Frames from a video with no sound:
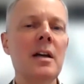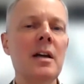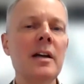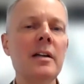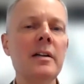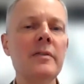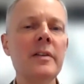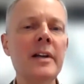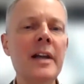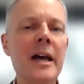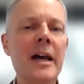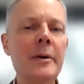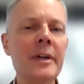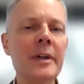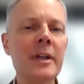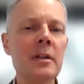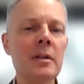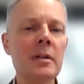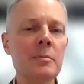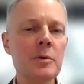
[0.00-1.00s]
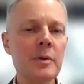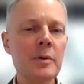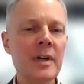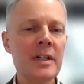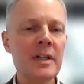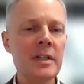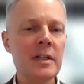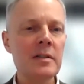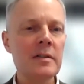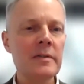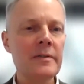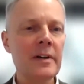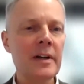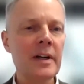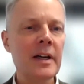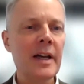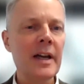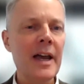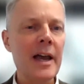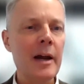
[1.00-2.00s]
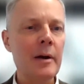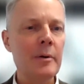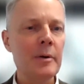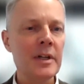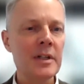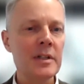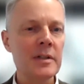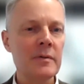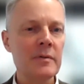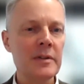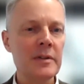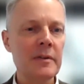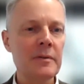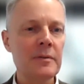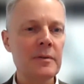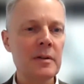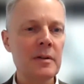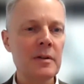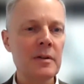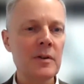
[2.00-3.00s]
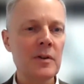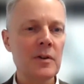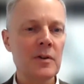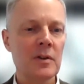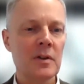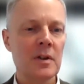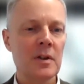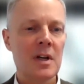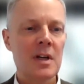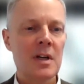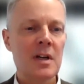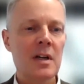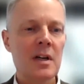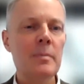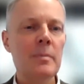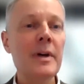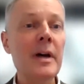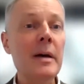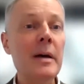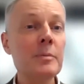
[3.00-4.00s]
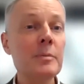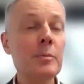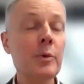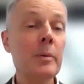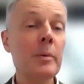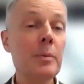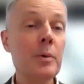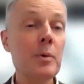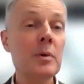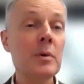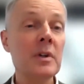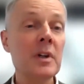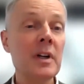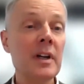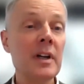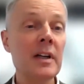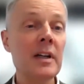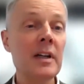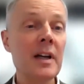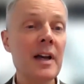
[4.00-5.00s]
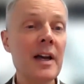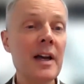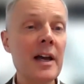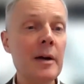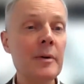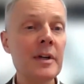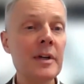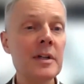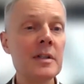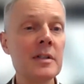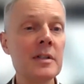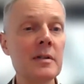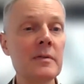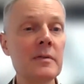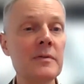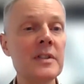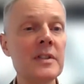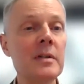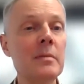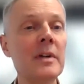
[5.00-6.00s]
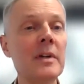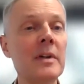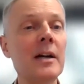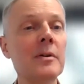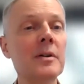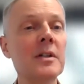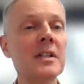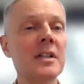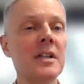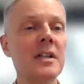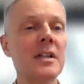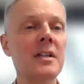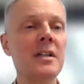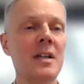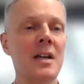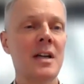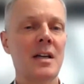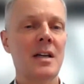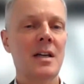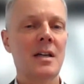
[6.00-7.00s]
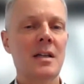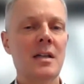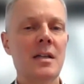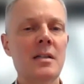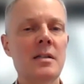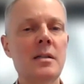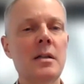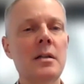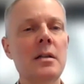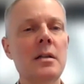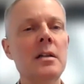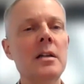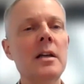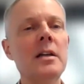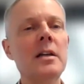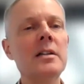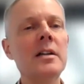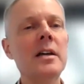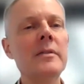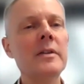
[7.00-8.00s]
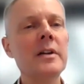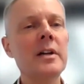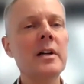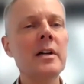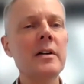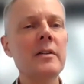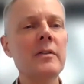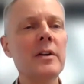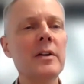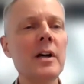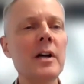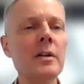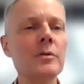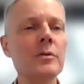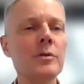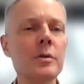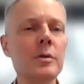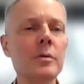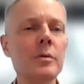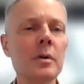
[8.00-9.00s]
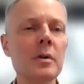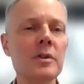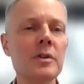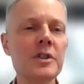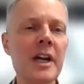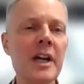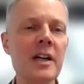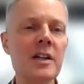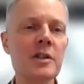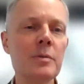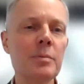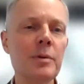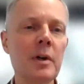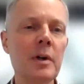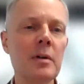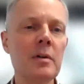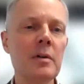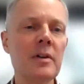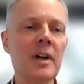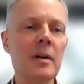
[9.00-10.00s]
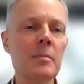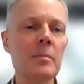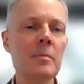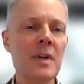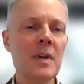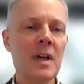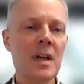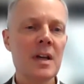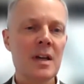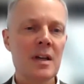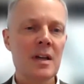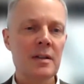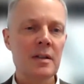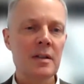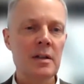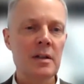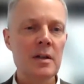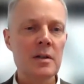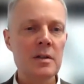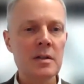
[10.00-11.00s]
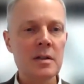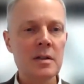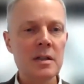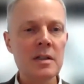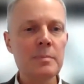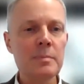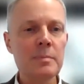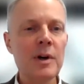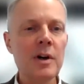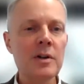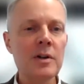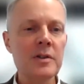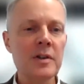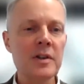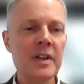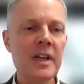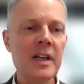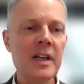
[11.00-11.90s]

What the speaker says: kind of allowing them to identify areas of difference and perhaps more importantly, areas of similarity, so that they can have a kind of cultural change programme that goes as part of